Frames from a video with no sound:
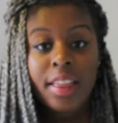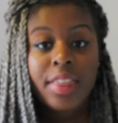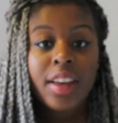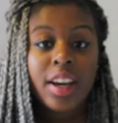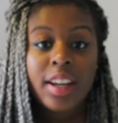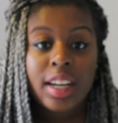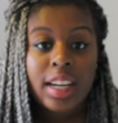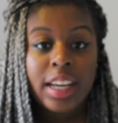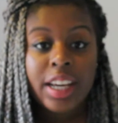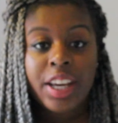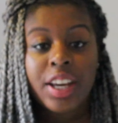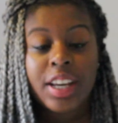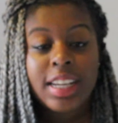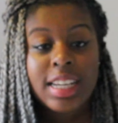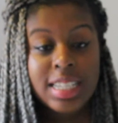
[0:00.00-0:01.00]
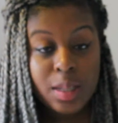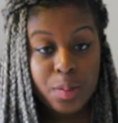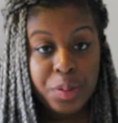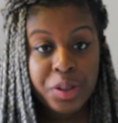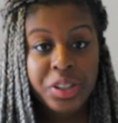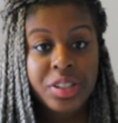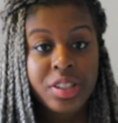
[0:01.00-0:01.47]
Thirdly, it's
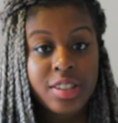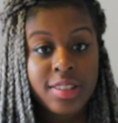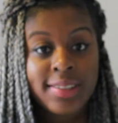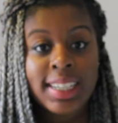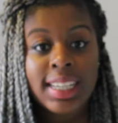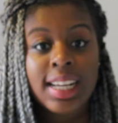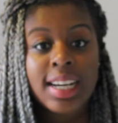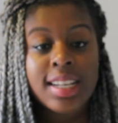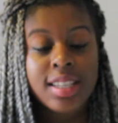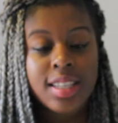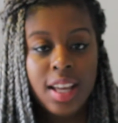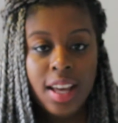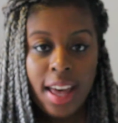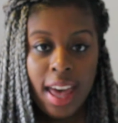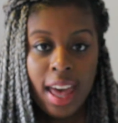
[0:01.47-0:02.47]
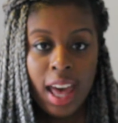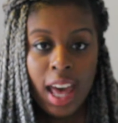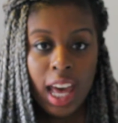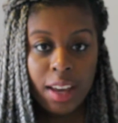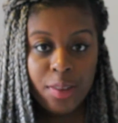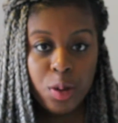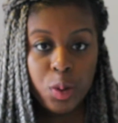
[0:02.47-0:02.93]
important to realise that
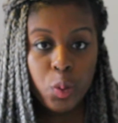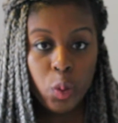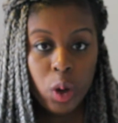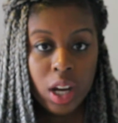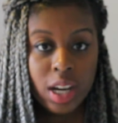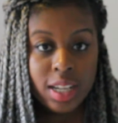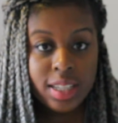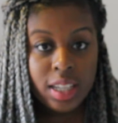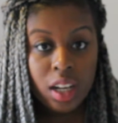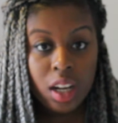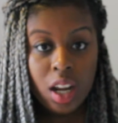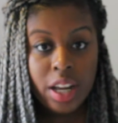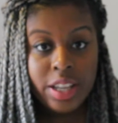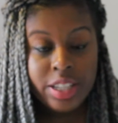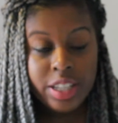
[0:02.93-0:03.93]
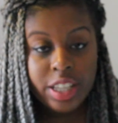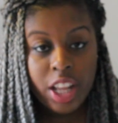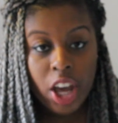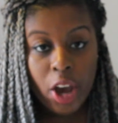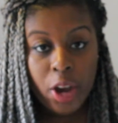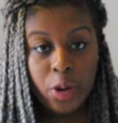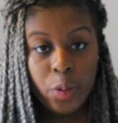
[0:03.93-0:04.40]
everyone works and learns in
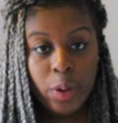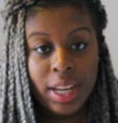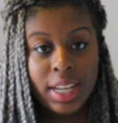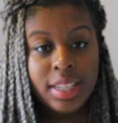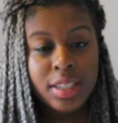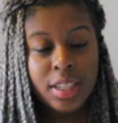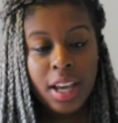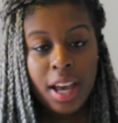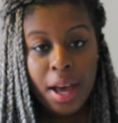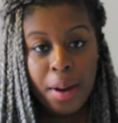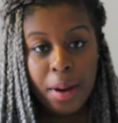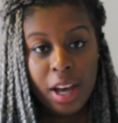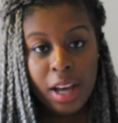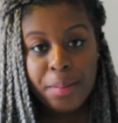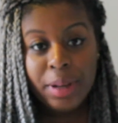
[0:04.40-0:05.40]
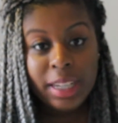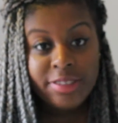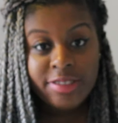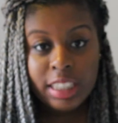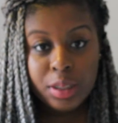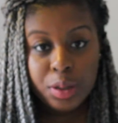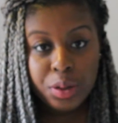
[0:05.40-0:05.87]
their own ways. My
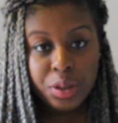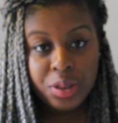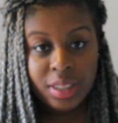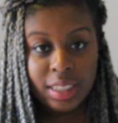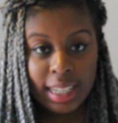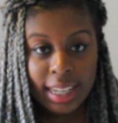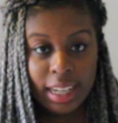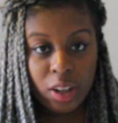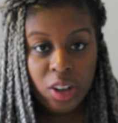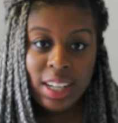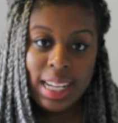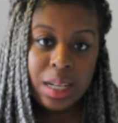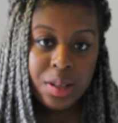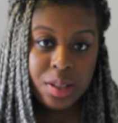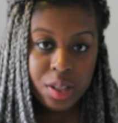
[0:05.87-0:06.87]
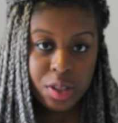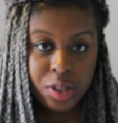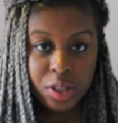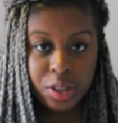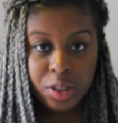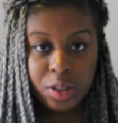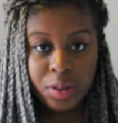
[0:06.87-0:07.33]
friends would all stay long hours at
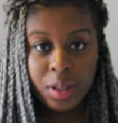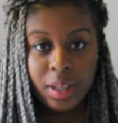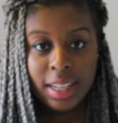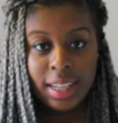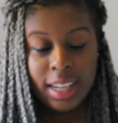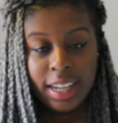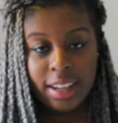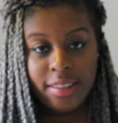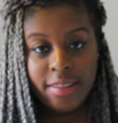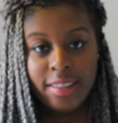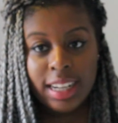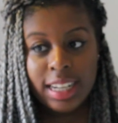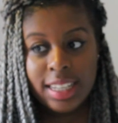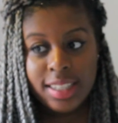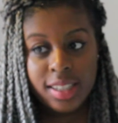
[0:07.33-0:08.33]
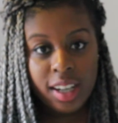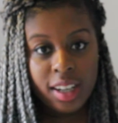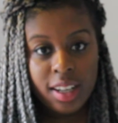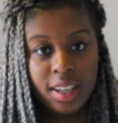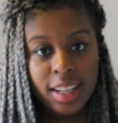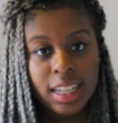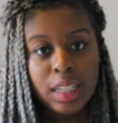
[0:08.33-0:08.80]
school in really
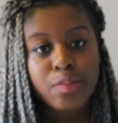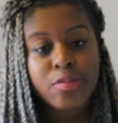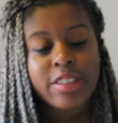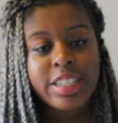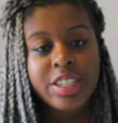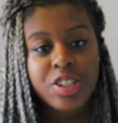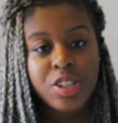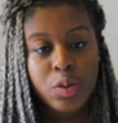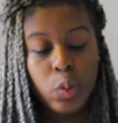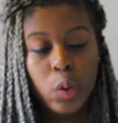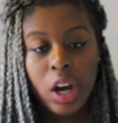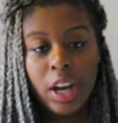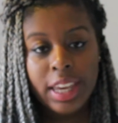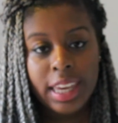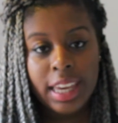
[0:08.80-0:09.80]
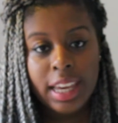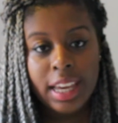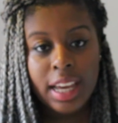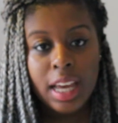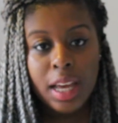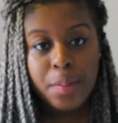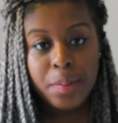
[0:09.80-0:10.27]
silent libraries, just
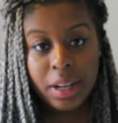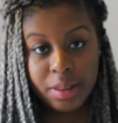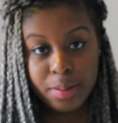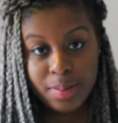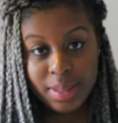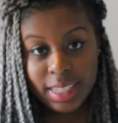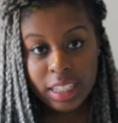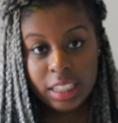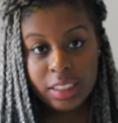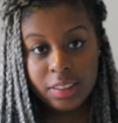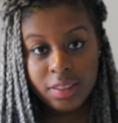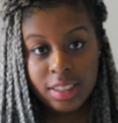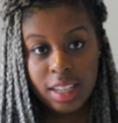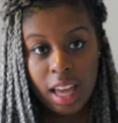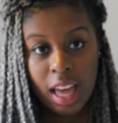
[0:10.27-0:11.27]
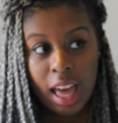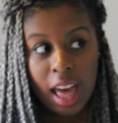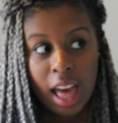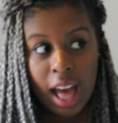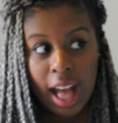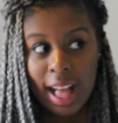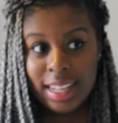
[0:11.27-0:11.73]
working by themselves,
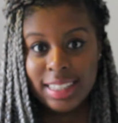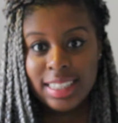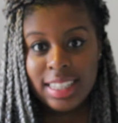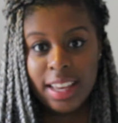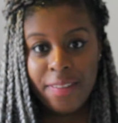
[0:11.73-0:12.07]
and